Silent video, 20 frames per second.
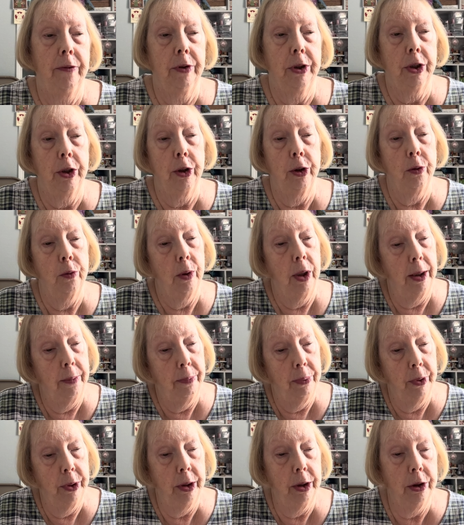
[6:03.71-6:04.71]
So I
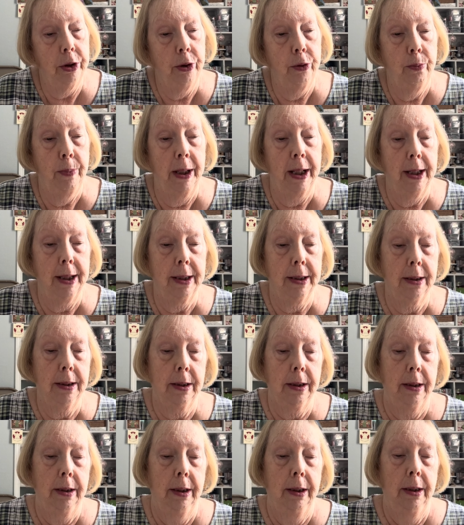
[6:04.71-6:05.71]
put the 2
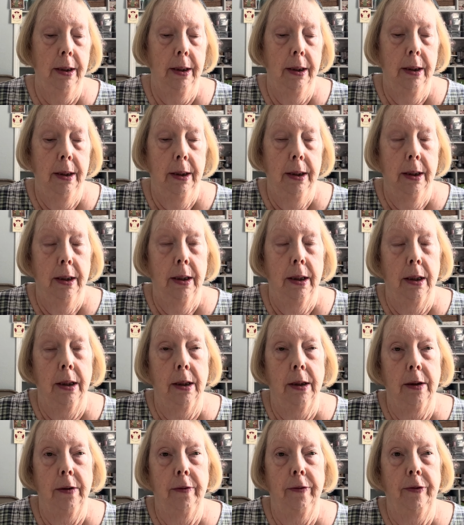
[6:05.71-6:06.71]
bags
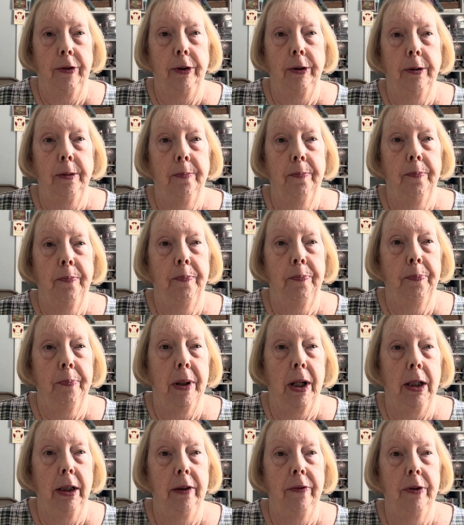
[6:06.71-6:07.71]
of
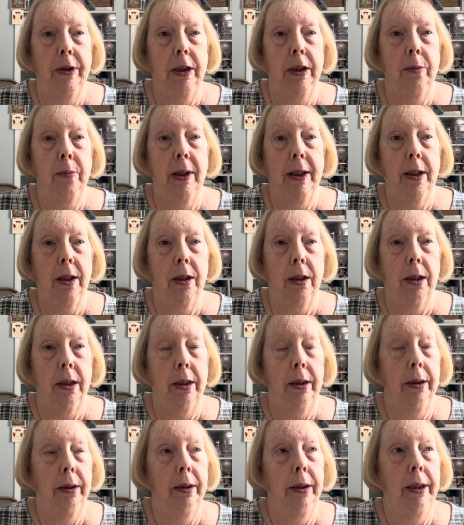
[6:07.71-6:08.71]
polyfill in my
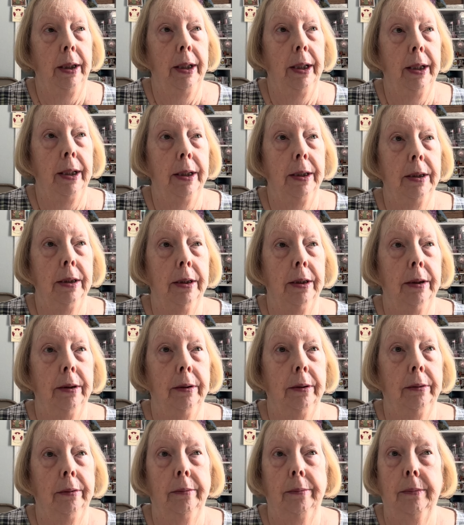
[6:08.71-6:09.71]
cart and
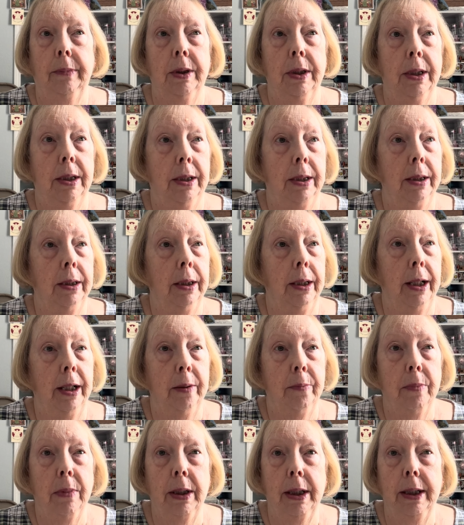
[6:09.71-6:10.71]
still
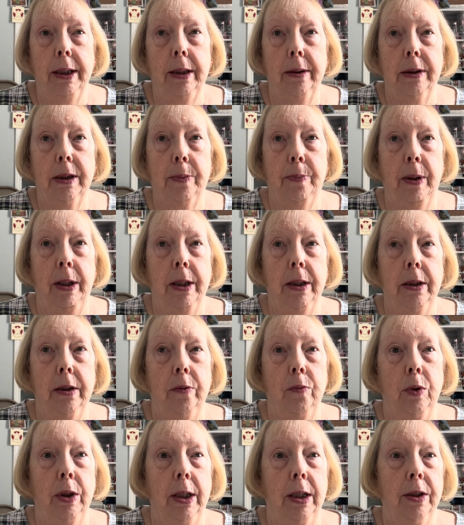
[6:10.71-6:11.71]
had money to spend. And
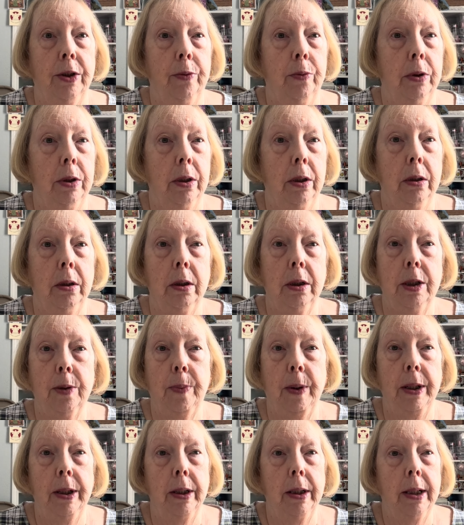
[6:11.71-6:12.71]
what else was I going to
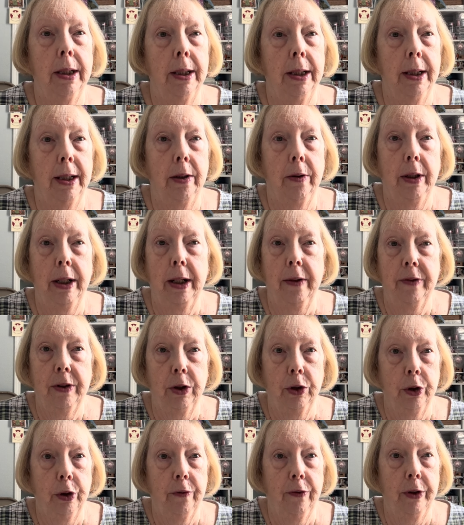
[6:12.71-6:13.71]
spend it on? Now I have to
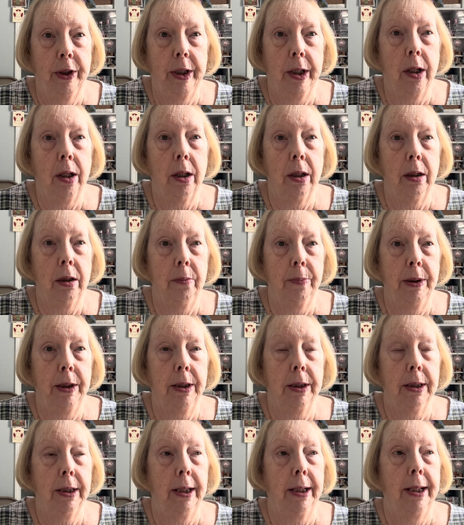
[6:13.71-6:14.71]
look for yarn
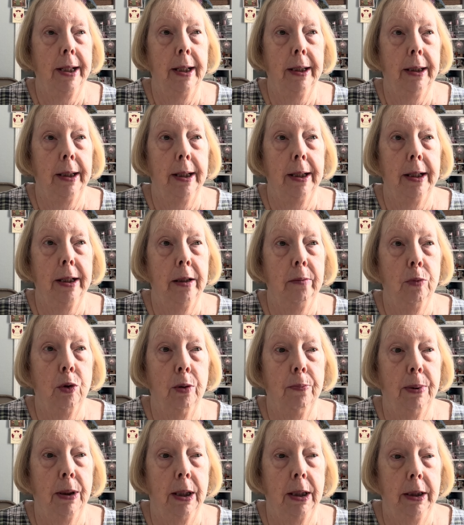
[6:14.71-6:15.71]
because I can't get any more
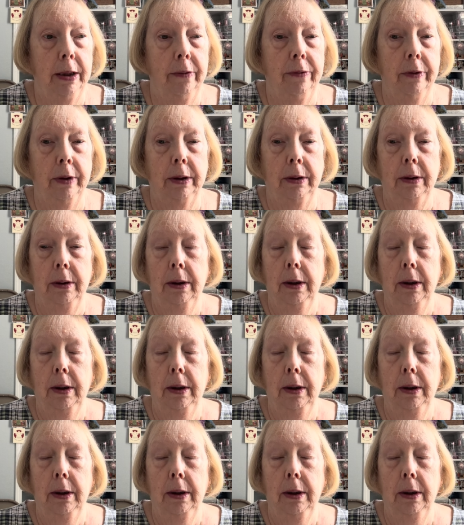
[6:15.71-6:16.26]
polyfill.